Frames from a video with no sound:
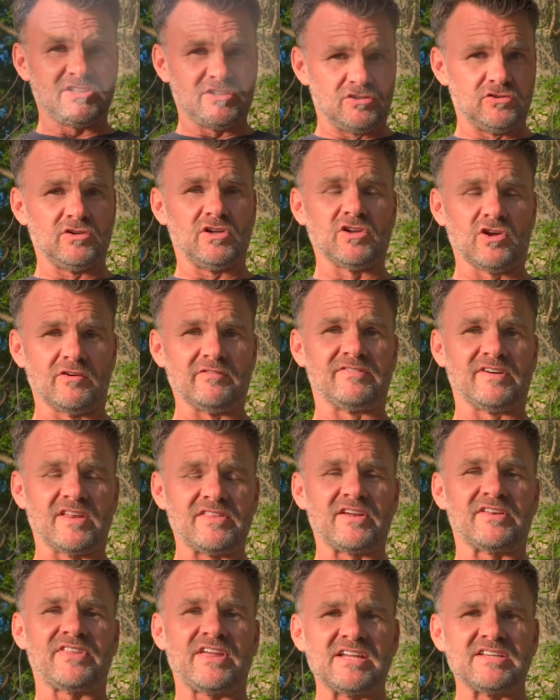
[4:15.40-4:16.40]
to do a lot of
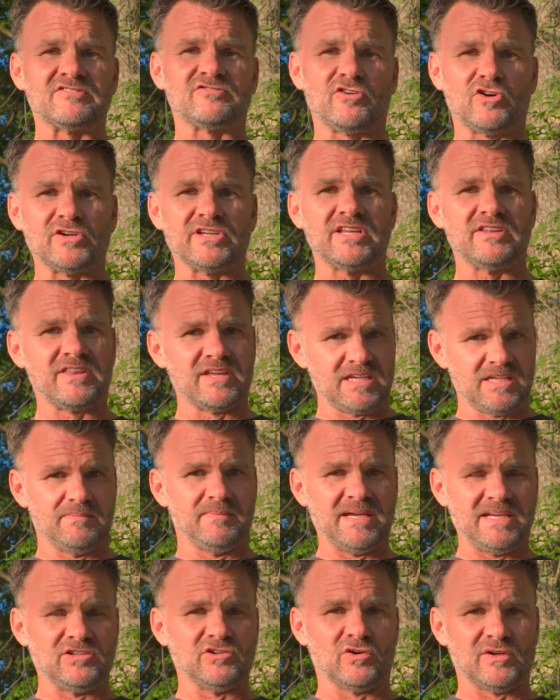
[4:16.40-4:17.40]
other things for you that you
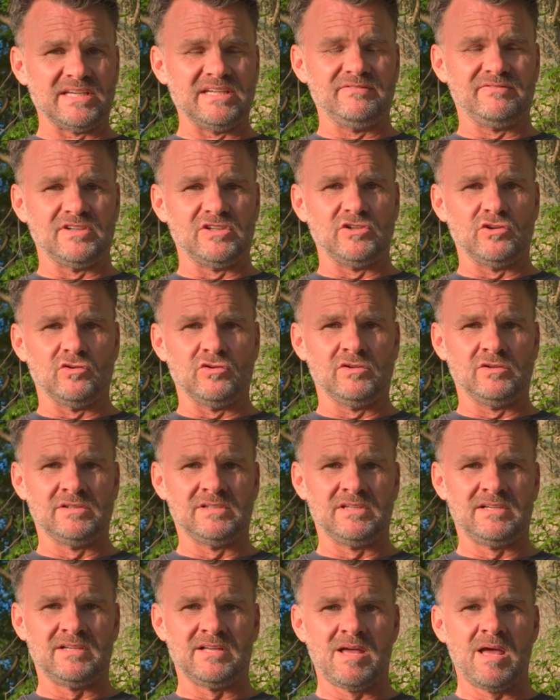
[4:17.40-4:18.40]
might not even know.
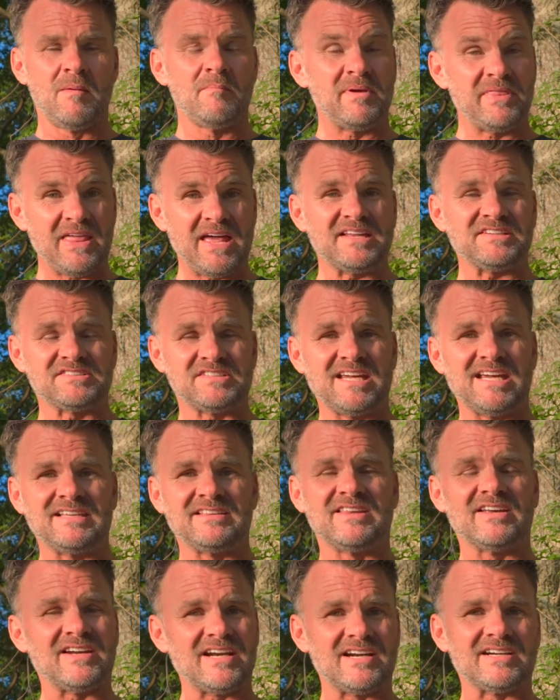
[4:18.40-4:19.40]
But that said,
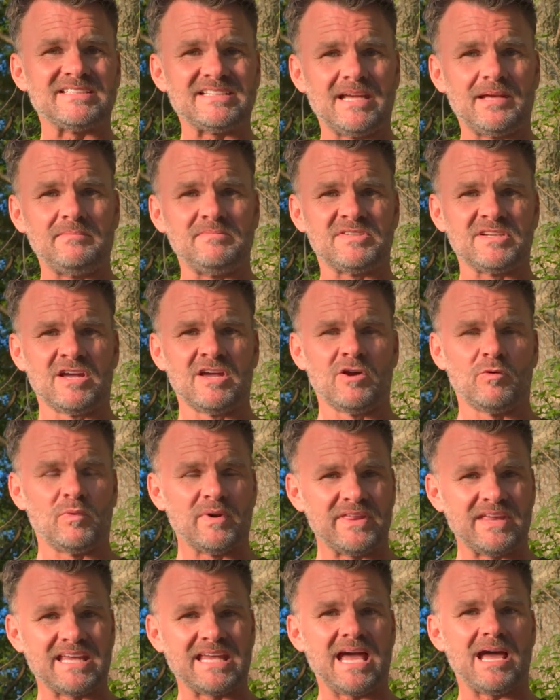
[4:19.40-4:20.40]
there are times where
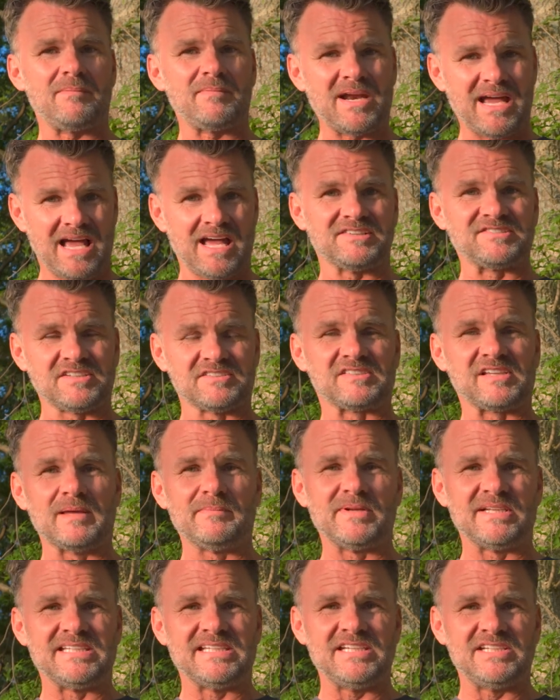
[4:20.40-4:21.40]
the camera has its
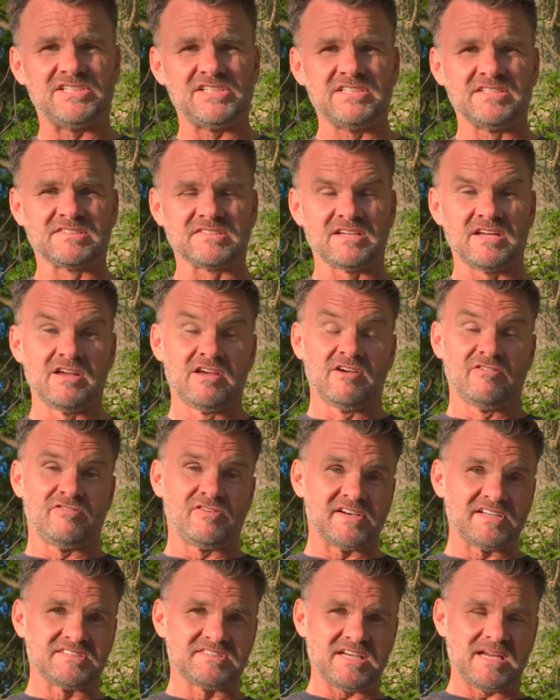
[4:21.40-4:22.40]
limitations. For
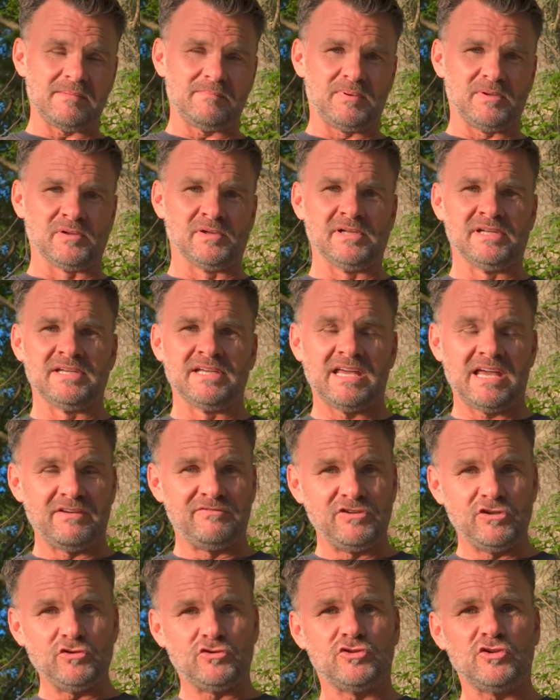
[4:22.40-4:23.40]
example,
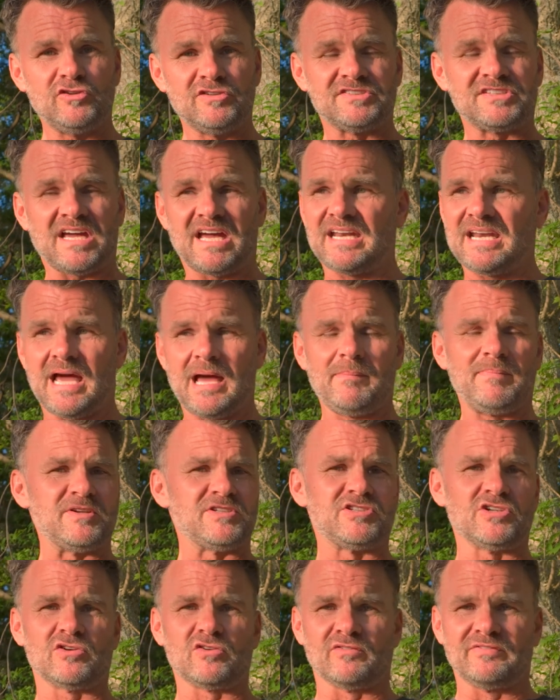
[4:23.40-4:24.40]
if you choose an
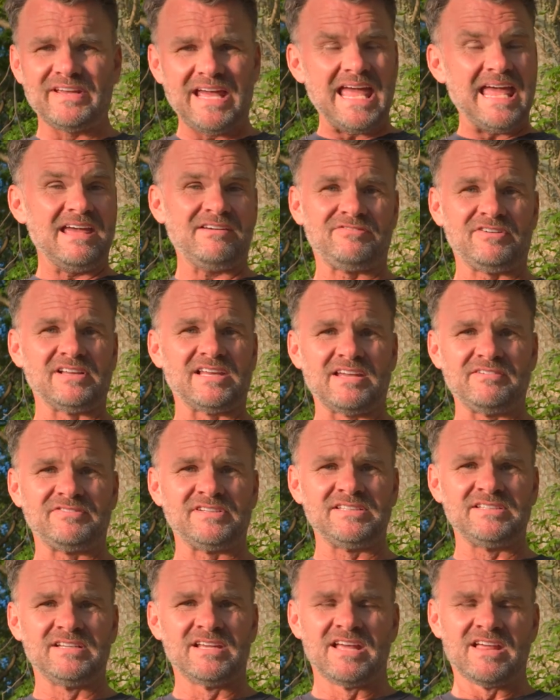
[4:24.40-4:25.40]
aperture of
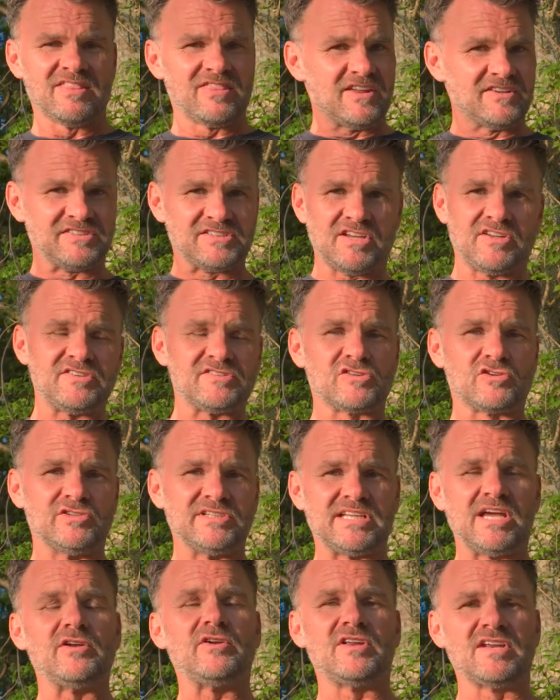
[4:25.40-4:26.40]
f11, the sun's going
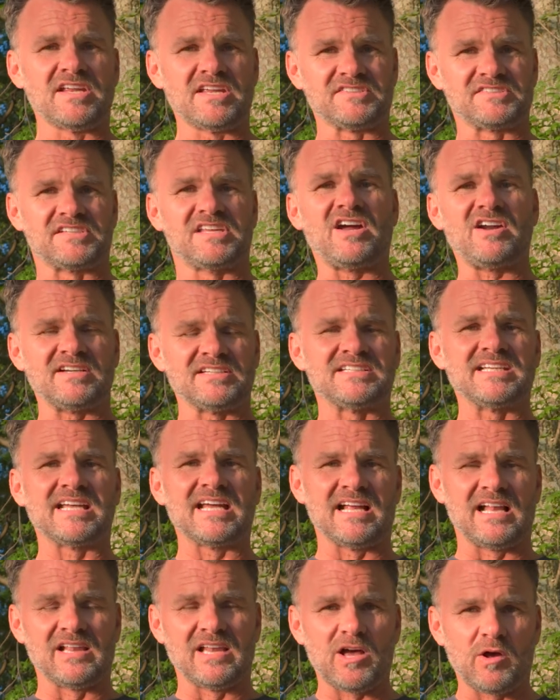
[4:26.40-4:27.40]
down and it's starting to
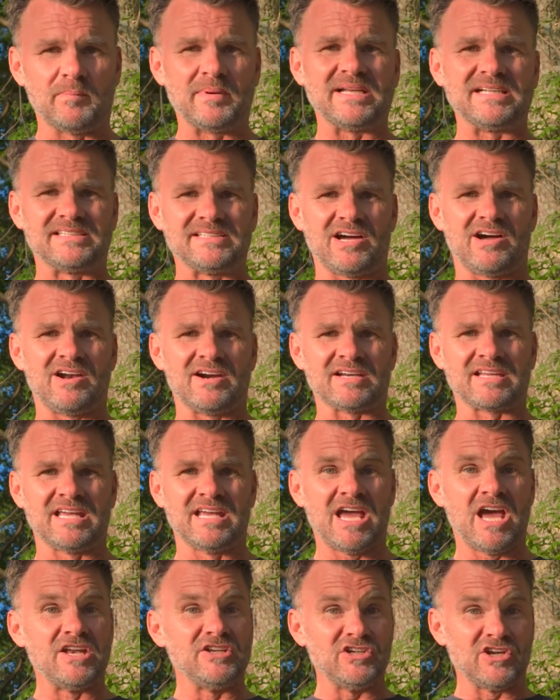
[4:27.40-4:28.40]
get a little bit dark,
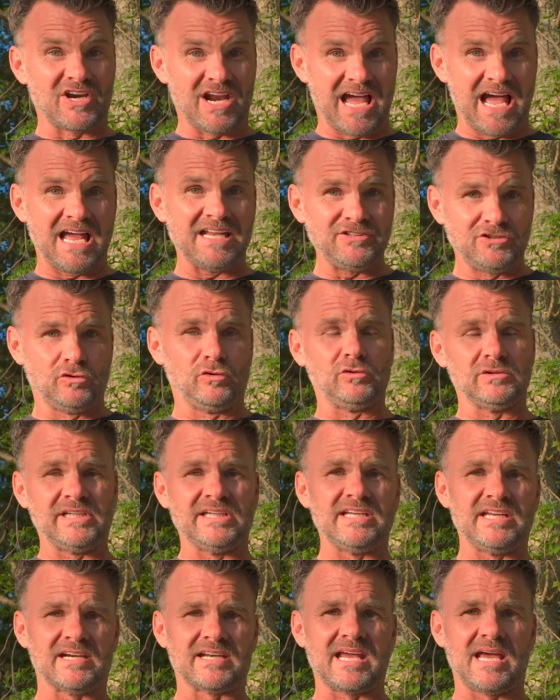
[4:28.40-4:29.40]
and you're hand
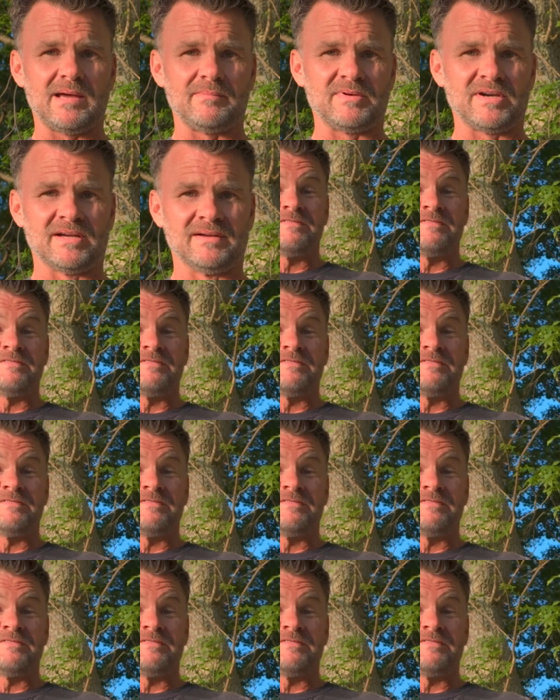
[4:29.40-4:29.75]
holding your camera,